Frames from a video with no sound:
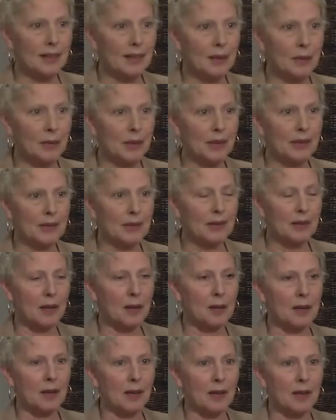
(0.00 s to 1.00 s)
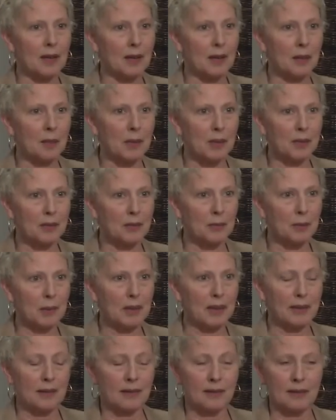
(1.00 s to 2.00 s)
that it was an element of
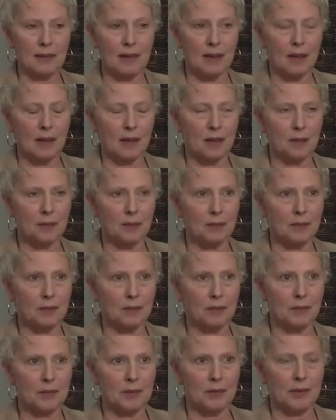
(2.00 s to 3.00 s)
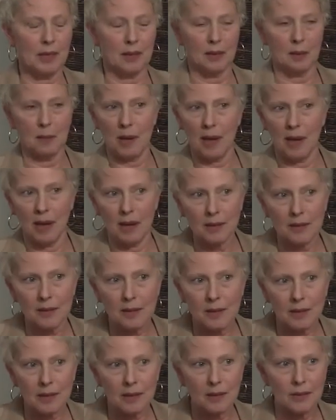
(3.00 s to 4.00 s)
being
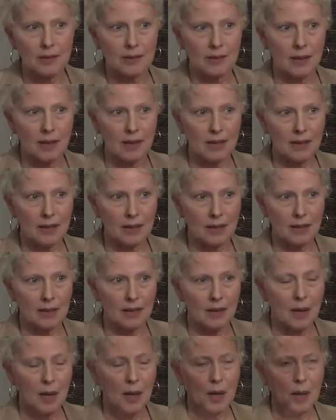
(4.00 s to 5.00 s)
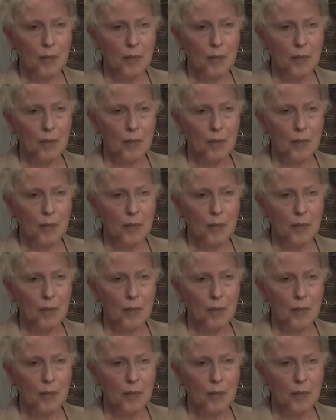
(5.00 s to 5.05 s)
telepathic or psychic.